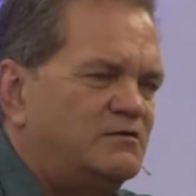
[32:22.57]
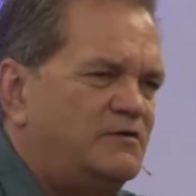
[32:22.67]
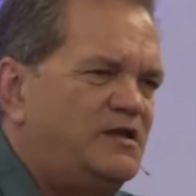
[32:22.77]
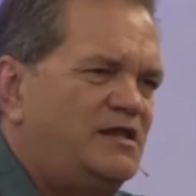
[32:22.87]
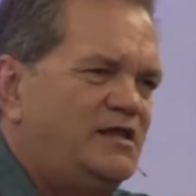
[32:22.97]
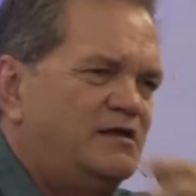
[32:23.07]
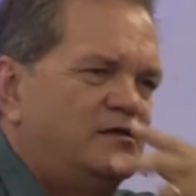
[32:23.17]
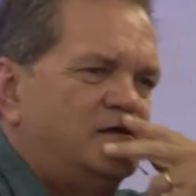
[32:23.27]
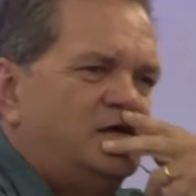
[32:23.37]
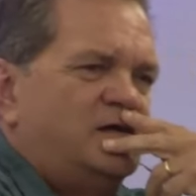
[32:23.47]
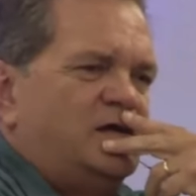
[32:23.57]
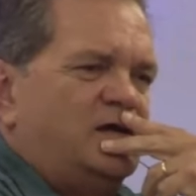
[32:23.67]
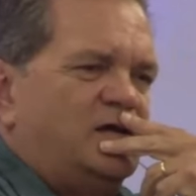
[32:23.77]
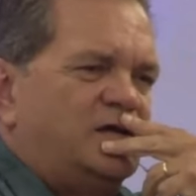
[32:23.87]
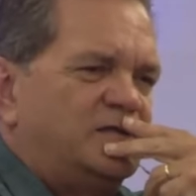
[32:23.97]
really
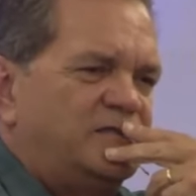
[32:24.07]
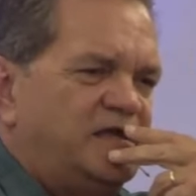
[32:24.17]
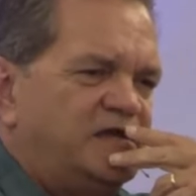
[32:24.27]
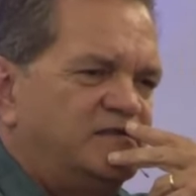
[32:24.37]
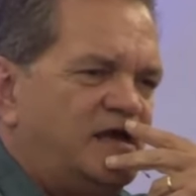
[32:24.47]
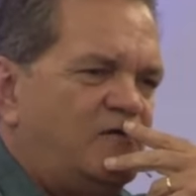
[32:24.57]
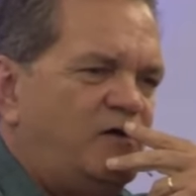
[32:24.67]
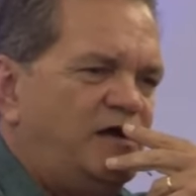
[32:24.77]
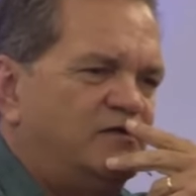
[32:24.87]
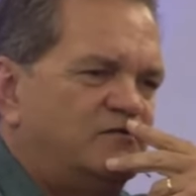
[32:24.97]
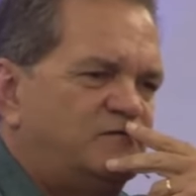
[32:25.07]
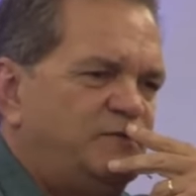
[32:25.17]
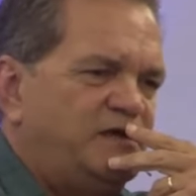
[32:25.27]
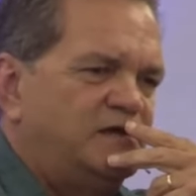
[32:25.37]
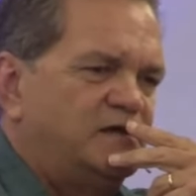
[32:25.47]
thinking that way and
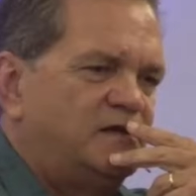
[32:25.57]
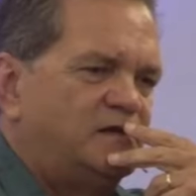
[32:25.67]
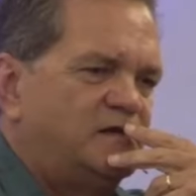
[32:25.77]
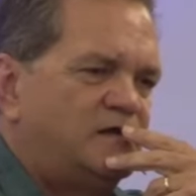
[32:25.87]
speaking it